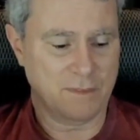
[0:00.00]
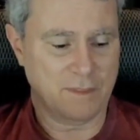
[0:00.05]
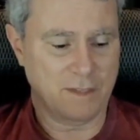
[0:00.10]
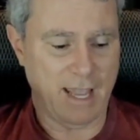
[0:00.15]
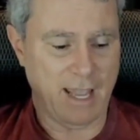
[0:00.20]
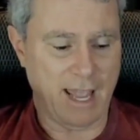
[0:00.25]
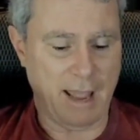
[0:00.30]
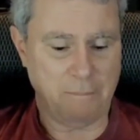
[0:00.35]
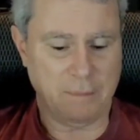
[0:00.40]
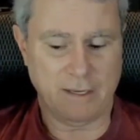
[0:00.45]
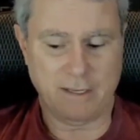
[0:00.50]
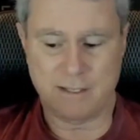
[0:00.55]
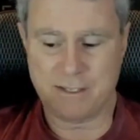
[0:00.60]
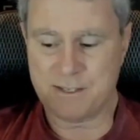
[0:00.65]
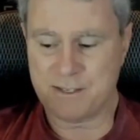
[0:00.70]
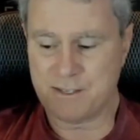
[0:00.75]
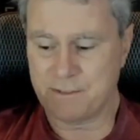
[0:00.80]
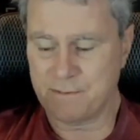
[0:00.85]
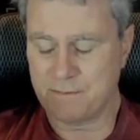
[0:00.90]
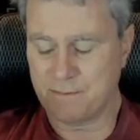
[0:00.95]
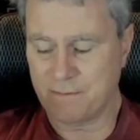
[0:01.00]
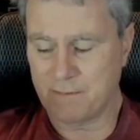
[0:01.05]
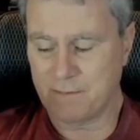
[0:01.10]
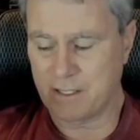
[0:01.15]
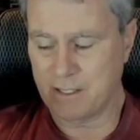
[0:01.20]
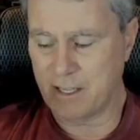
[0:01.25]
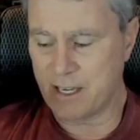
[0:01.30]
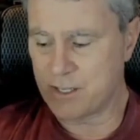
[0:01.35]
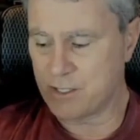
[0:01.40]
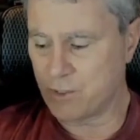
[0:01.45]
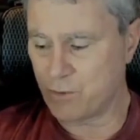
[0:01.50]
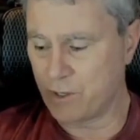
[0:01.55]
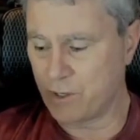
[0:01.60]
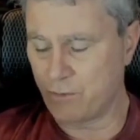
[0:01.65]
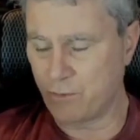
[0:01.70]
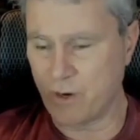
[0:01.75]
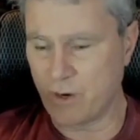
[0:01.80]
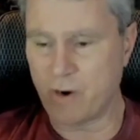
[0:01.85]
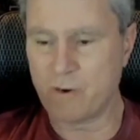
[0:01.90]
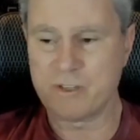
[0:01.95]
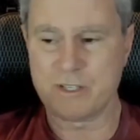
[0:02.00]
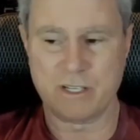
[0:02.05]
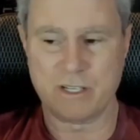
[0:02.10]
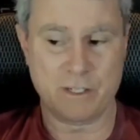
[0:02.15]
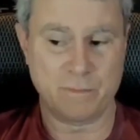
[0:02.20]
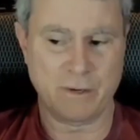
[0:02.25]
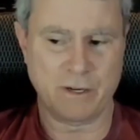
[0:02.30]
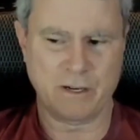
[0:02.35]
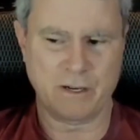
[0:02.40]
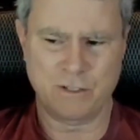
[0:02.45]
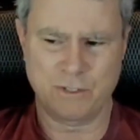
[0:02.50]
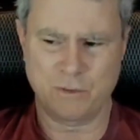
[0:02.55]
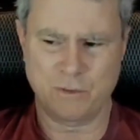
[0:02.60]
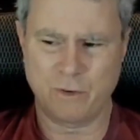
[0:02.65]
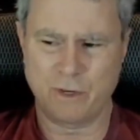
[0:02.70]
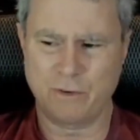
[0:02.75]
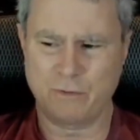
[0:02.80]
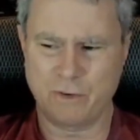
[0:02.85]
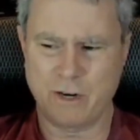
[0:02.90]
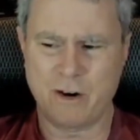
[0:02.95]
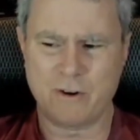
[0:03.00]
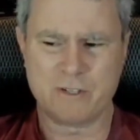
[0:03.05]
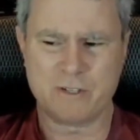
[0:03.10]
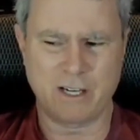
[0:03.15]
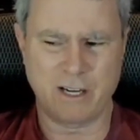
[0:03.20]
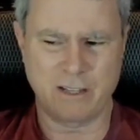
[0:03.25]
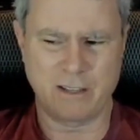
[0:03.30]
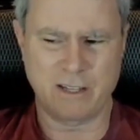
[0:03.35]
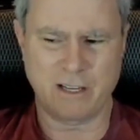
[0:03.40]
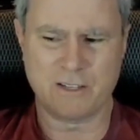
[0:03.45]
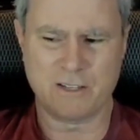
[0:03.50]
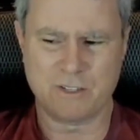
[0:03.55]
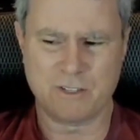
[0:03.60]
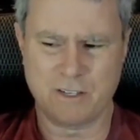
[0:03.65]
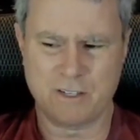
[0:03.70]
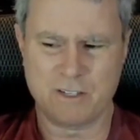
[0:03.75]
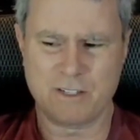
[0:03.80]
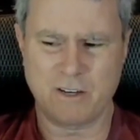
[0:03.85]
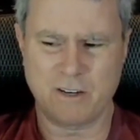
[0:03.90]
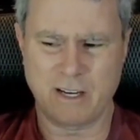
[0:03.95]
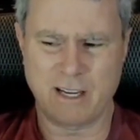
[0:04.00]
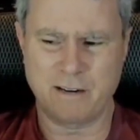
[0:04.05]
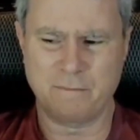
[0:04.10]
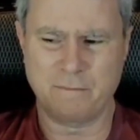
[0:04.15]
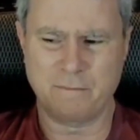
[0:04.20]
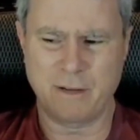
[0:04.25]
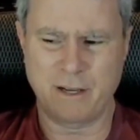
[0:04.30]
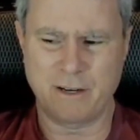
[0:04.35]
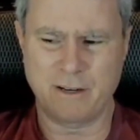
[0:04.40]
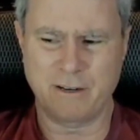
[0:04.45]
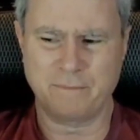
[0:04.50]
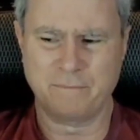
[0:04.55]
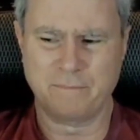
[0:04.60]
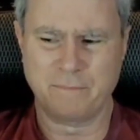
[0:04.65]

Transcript: happiness in the last 24 hours, and it's been a good 24 hours, and I think it's going to start getting better,